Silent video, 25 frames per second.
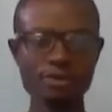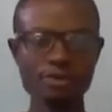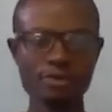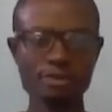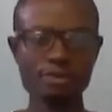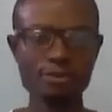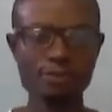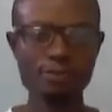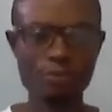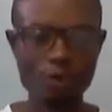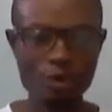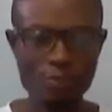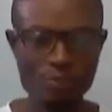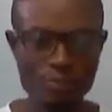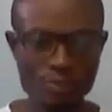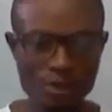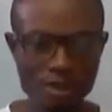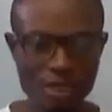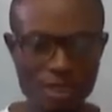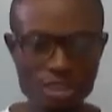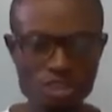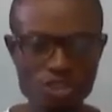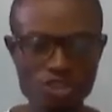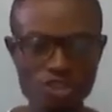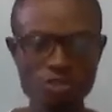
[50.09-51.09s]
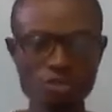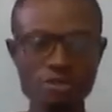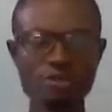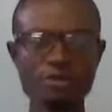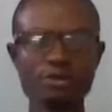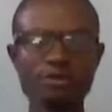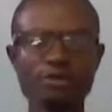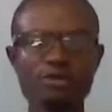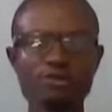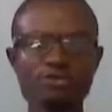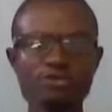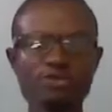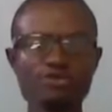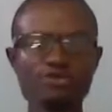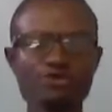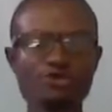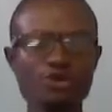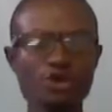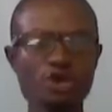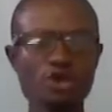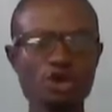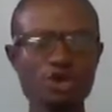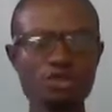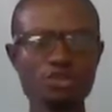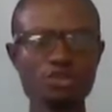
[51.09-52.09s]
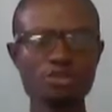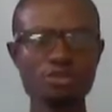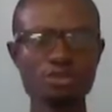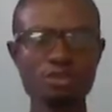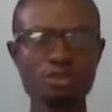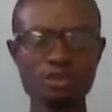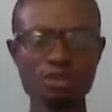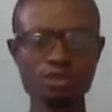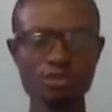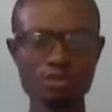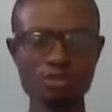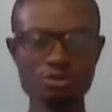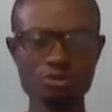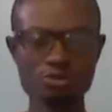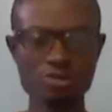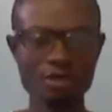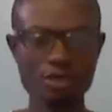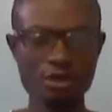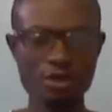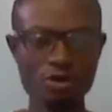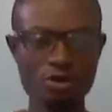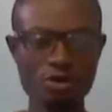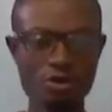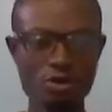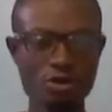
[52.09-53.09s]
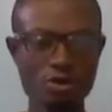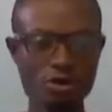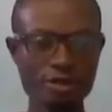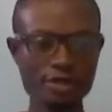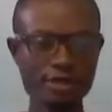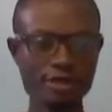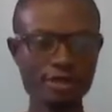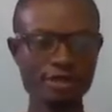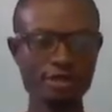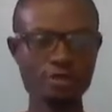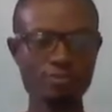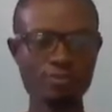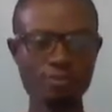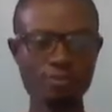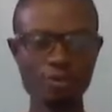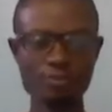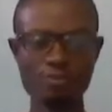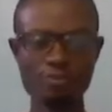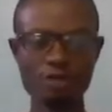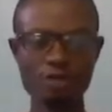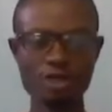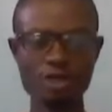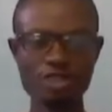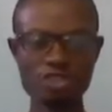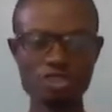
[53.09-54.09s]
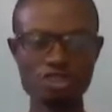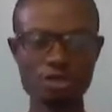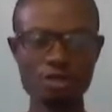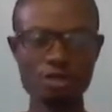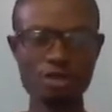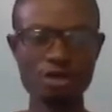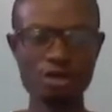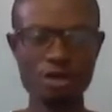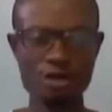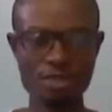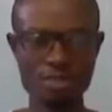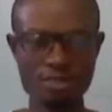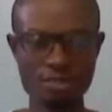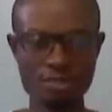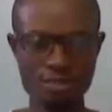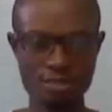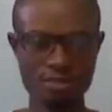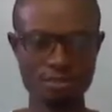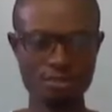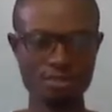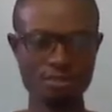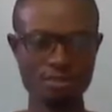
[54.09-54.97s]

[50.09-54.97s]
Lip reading: Depopulation refers to the chronic population losses,